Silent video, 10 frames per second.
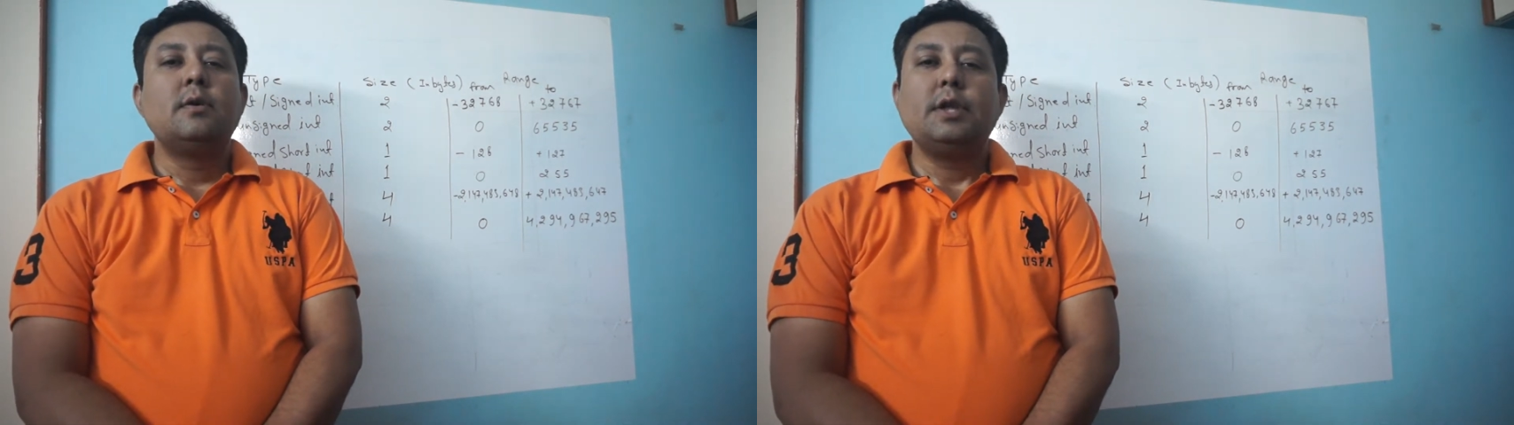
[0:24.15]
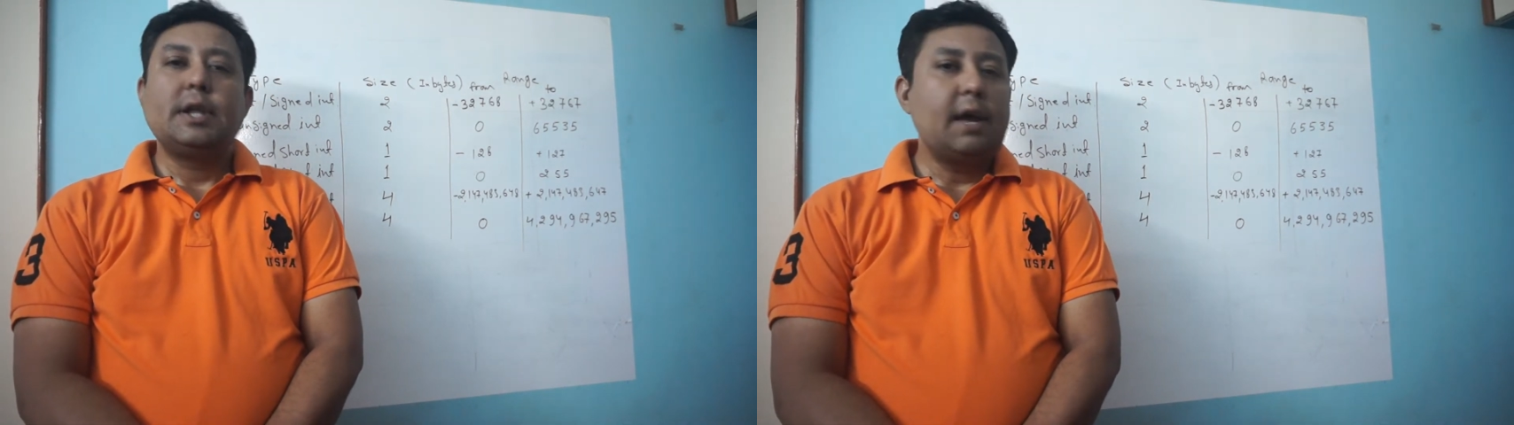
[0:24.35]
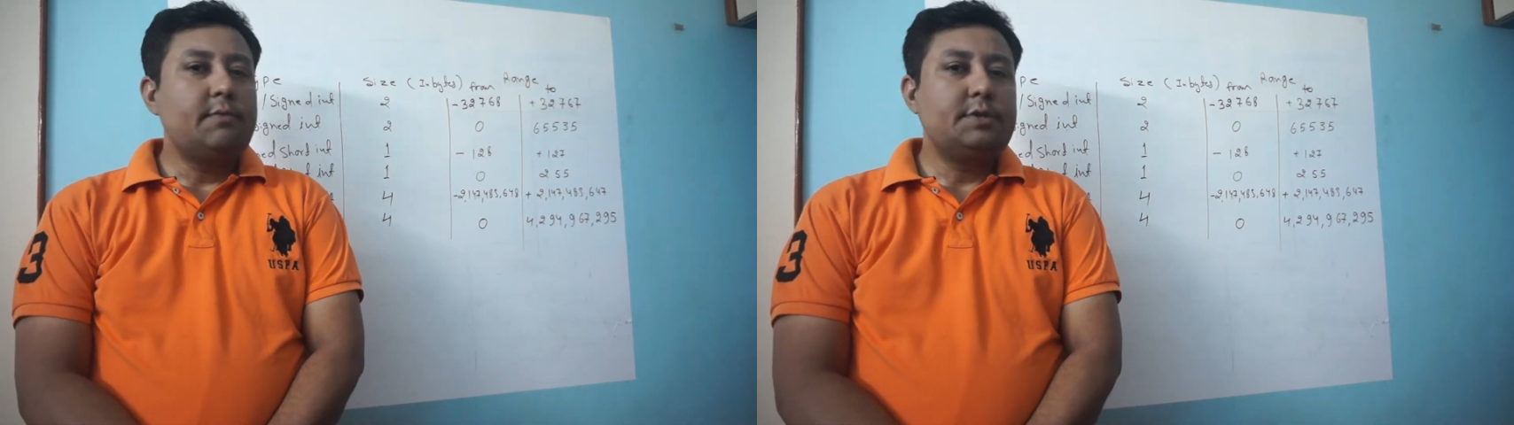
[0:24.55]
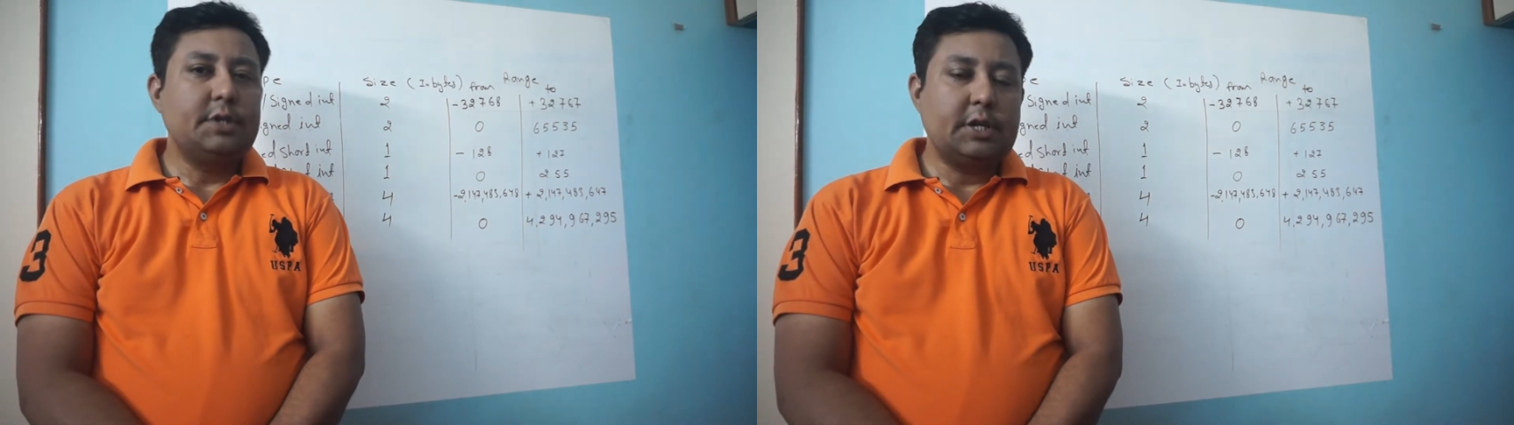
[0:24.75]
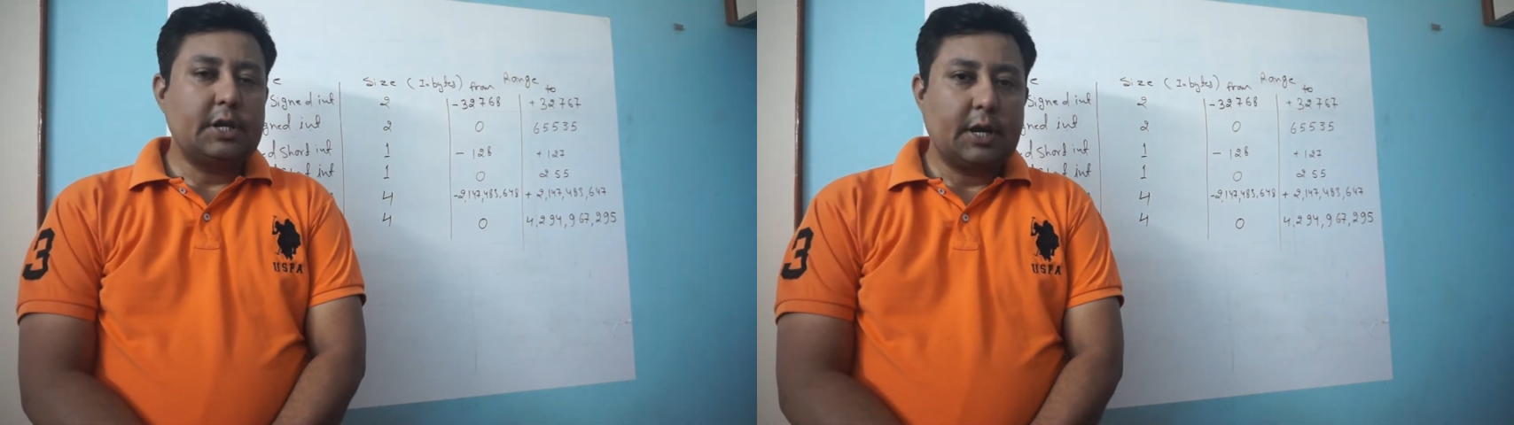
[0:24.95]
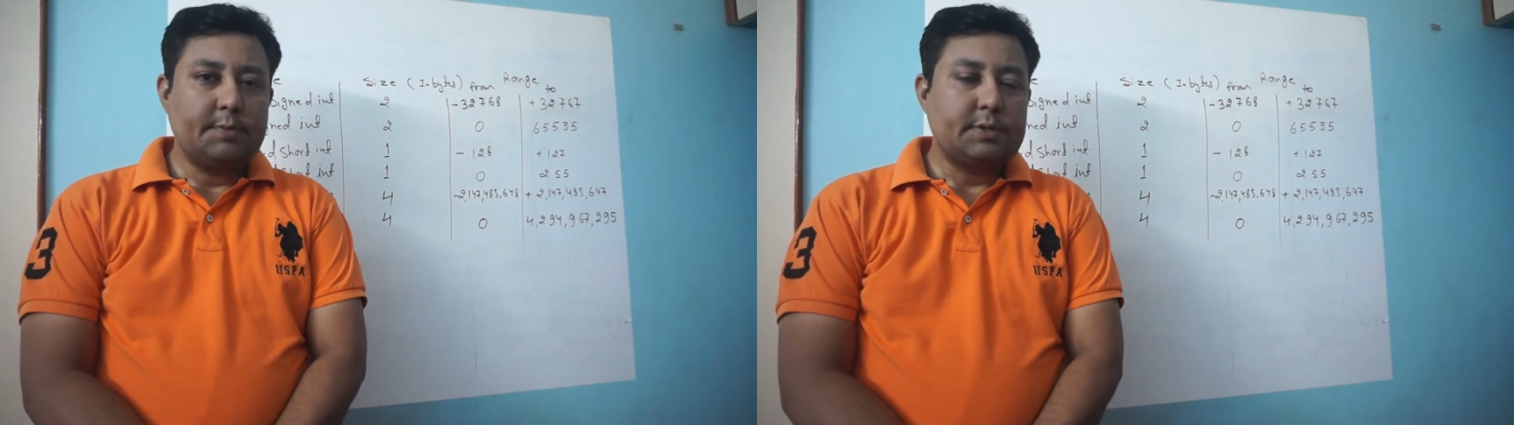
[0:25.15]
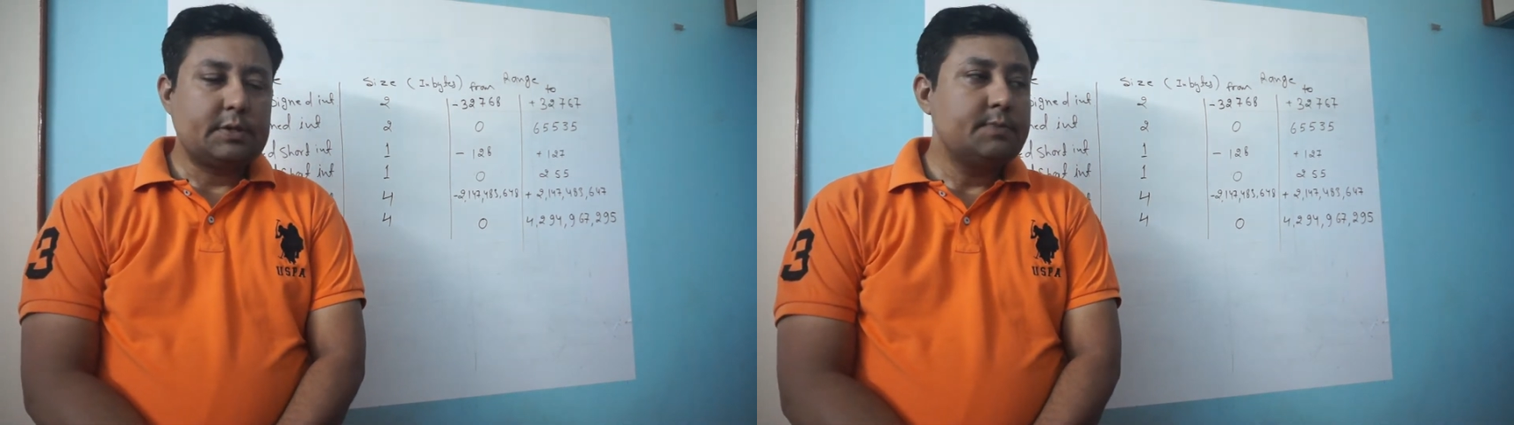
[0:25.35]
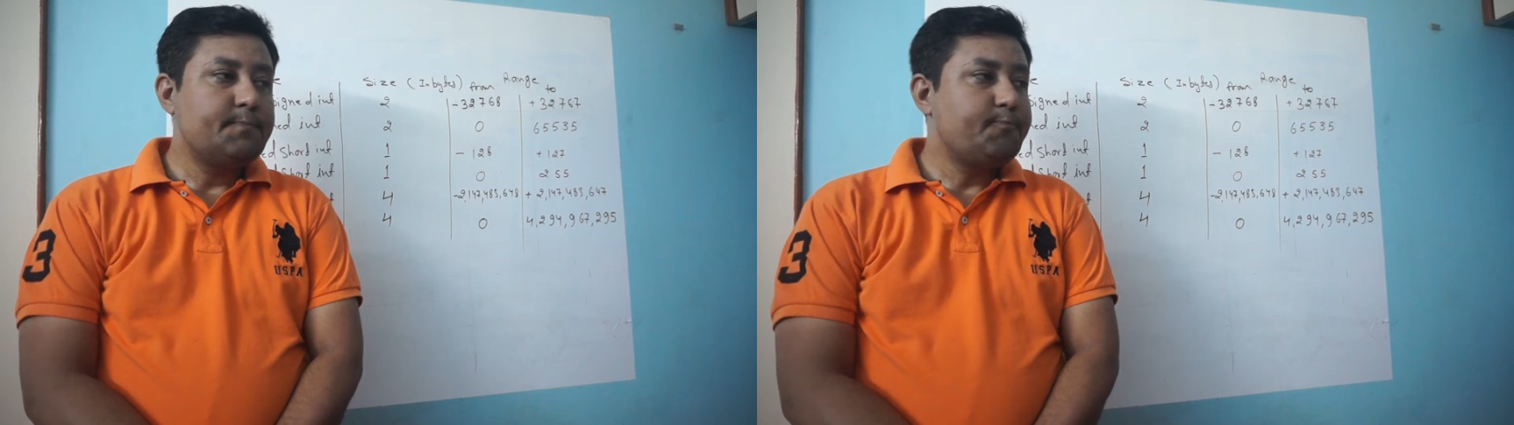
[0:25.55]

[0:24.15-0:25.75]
derived data types.